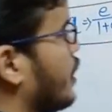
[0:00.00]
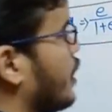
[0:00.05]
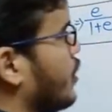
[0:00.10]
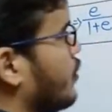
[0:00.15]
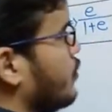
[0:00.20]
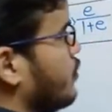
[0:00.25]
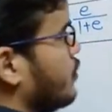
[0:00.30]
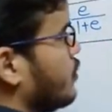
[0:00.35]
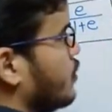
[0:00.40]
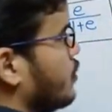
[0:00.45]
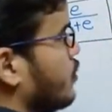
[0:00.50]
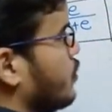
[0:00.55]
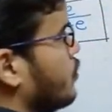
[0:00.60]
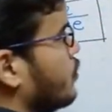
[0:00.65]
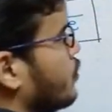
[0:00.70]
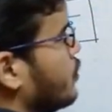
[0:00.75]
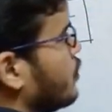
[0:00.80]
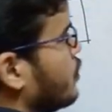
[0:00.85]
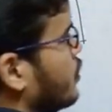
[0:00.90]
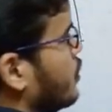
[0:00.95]
Now
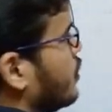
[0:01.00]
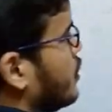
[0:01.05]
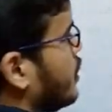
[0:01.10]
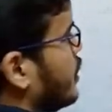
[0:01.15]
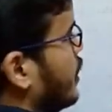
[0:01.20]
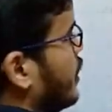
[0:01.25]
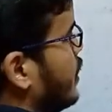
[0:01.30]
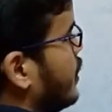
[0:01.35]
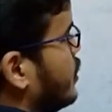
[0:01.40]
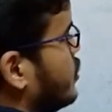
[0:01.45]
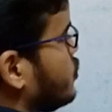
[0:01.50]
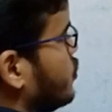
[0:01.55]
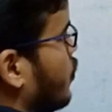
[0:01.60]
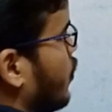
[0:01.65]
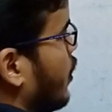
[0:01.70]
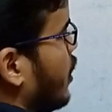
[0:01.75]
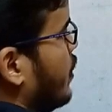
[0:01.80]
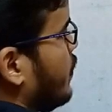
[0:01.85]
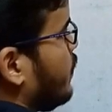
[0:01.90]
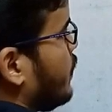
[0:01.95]
look, in a
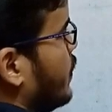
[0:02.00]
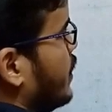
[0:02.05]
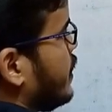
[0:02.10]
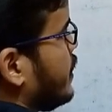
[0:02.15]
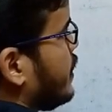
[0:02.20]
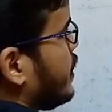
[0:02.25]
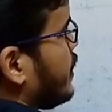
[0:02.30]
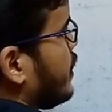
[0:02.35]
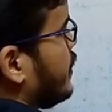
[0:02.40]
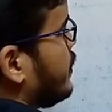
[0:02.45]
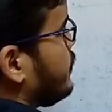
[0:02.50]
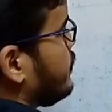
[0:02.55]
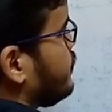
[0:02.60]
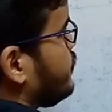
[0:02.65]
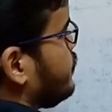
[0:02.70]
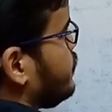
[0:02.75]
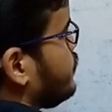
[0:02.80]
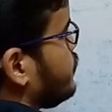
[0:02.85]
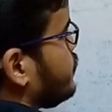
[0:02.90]
soil particle,